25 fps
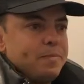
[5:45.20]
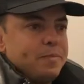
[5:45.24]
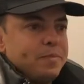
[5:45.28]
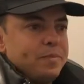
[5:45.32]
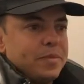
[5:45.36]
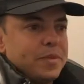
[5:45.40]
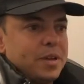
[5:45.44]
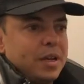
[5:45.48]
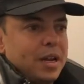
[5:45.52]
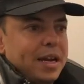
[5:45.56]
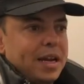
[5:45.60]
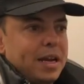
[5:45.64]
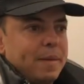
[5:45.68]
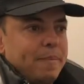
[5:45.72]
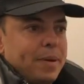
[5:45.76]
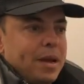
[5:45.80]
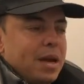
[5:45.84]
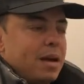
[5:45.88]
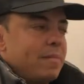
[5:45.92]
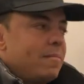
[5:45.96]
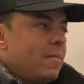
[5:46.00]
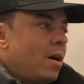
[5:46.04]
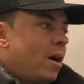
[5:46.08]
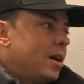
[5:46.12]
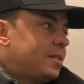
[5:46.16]
you know, he
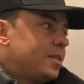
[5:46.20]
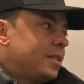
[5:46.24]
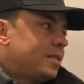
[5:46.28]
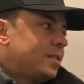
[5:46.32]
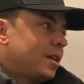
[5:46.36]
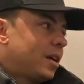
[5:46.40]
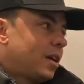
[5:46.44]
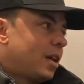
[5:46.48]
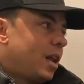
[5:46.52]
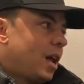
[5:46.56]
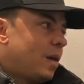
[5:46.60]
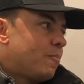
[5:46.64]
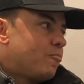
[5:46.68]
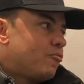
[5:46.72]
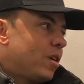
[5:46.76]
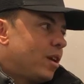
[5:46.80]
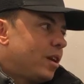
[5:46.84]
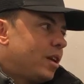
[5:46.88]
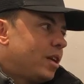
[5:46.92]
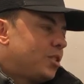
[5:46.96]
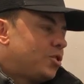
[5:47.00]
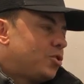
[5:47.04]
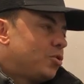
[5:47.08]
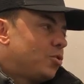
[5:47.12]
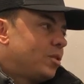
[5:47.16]
epitomises the club
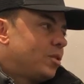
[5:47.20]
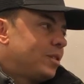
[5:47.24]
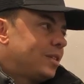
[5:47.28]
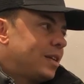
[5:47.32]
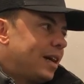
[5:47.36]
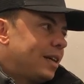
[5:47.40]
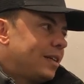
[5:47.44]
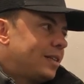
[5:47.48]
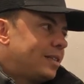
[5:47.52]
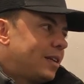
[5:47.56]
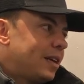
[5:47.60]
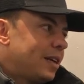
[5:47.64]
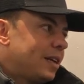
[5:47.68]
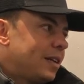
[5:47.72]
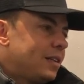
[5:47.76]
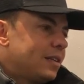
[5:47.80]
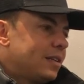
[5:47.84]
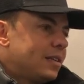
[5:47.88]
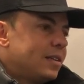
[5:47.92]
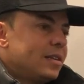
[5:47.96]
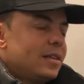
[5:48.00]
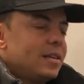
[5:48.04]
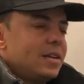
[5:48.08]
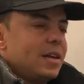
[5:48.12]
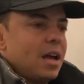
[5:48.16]
really. He joined at 18,
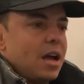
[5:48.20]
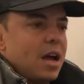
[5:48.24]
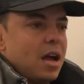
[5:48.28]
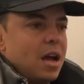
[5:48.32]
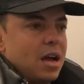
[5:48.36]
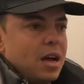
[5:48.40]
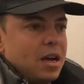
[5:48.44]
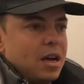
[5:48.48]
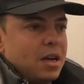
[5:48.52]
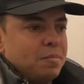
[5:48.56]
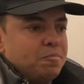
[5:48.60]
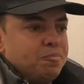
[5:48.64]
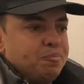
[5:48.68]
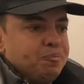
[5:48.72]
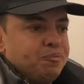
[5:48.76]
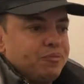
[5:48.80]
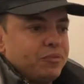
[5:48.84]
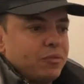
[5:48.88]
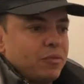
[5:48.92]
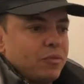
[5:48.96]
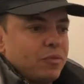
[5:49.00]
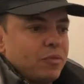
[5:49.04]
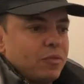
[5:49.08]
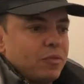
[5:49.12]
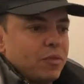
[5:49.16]
come
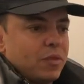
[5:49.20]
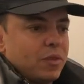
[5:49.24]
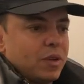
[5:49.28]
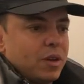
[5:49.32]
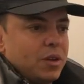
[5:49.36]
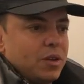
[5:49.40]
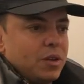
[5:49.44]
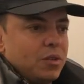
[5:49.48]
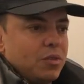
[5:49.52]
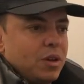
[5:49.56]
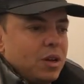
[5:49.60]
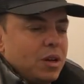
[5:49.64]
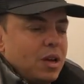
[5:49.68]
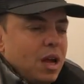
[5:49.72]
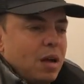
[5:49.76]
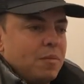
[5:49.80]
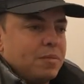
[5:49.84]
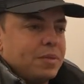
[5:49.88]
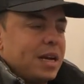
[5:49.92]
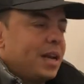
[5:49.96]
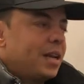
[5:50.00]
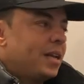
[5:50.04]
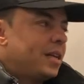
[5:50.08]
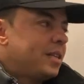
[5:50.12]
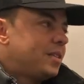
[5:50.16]

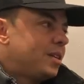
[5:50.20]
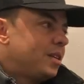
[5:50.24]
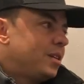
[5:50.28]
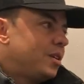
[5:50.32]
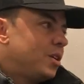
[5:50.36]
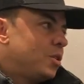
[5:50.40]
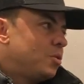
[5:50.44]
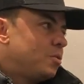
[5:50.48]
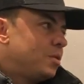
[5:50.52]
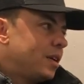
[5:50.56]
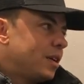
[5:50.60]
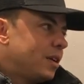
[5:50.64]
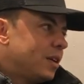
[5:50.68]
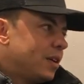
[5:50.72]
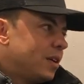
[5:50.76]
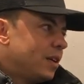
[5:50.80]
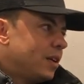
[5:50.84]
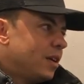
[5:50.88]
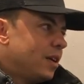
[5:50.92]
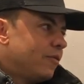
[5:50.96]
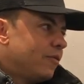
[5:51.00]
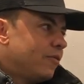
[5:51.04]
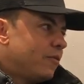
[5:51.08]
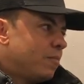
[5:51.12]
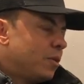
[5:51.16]
down here to uni
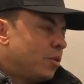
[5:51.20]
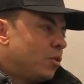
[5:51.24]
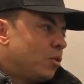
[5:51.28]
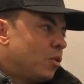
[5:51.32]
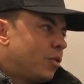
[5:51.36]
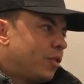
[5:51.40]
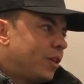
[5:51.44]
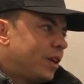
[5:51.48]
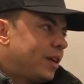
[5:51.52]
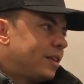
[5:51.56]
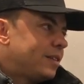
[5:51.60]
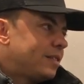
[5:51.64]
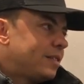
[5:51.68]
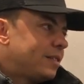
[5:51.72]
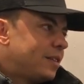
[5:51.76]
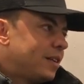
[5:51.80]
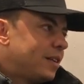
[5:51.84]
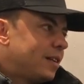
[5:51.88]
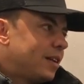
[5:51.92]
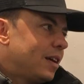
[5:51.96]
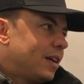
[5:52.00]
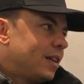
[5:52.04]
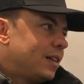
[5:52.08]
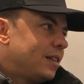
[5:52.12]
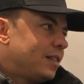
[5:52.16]
from the northeast,
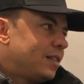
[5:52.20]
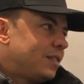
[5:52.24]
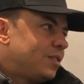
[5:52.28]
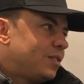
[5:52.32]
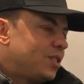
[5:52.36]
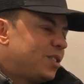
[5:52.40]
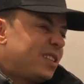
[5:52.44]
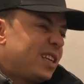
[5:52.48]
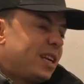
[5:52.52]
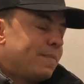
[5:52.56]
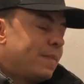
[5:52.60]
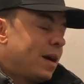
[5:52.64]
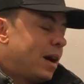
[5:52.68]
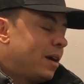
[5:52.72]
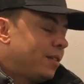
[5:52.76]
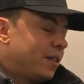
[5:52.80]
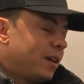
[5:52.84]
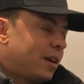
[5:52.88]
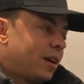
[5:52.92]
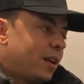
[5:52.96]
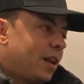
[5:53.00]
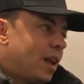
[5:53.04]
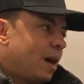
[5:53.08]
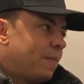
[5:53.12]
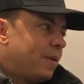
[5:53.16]
and just emailed the
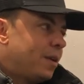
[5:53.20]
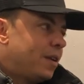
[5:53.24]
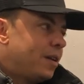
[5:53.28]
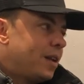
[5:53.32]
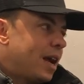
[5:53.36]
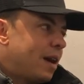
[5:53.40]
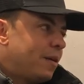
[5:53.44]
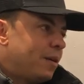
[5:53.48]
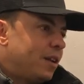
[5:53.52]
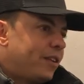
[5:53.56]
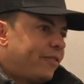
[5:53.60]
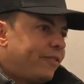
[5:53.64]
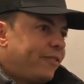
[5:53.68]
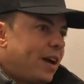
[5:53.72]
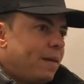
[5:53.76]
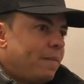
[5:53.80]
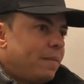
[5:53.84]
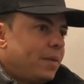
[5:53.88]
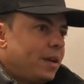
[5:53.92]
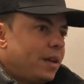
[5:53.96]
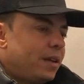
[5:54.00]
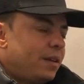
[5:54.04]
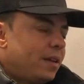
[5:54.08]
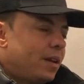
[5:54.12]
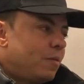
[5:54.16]
club, and now his
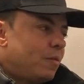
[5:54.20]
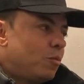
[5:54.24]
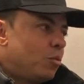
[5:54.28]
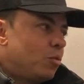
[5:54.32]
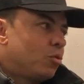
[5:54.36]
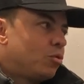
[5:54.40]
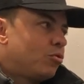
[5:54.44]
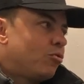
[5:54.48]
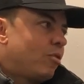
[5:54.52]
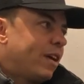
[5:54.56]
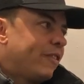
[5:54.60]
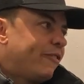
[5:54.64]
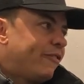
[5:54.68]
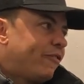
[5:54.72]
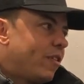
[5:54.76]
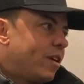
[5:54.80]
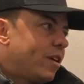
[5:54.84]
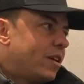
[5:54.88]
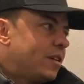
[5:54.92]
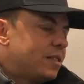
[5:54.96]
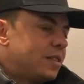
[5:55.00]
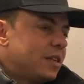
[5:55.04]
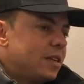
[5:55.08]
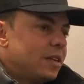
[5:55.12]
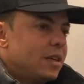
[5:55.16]
family and we're all great
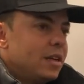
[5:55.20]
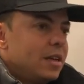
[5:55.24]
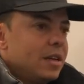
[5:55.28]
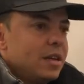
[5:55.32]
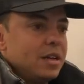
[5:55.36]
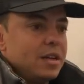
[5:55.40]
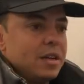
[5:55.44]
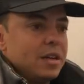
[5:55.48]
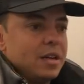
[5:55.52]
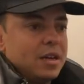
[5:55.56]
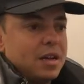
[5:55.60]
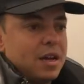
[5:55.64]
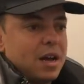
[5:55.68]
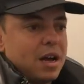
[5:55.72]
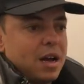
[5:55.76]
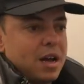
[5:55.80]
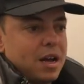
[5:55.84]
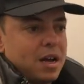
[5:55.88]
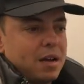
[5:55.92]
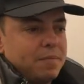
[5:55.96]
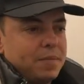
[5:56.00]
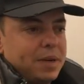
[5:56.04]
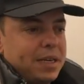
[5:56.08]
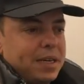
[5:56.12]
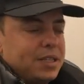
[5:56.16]
friends, and
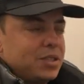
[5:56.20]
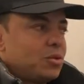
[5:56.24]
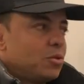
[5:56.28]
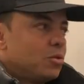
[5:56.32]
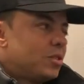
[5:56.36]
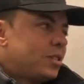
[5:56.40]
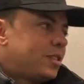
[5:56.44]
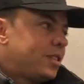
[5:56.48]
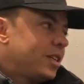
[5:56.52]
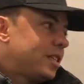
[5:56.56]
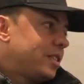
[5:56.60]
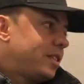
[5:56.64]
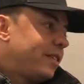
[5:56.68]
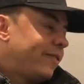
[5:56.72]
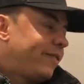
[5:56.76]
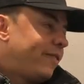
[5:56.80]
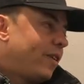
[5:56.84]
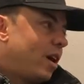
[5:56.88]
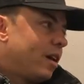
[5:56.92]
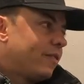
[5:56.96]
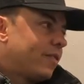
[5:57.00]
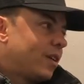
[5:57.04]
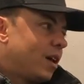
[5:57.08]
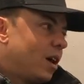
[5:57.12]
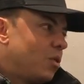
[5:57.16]
he scored
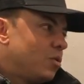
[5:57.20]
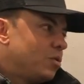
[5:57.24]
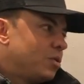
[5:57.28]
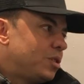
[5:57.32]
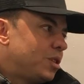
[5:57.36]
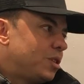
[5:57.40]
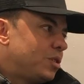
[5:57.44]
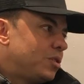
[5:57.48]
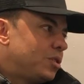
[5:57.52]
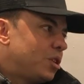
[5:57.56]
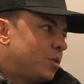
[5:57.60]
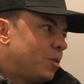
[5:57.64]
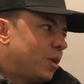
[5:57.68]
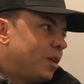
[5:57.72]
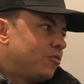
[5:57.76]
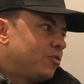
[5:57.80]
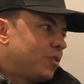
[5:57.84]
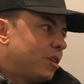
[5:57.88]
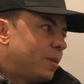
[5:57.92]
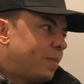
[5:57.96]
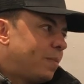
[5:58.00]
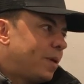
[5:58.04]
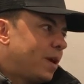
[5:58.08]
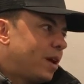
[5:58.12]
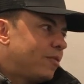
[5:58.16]
65 goals in
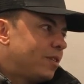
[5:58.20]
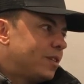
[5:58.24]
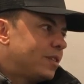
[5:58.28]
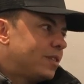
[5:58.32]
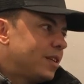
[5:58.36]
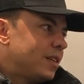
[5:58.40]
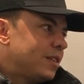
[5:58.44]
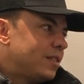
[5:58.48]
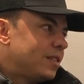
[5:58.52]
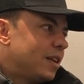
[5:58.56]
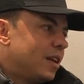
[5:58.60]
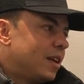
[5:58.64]
200 appearances.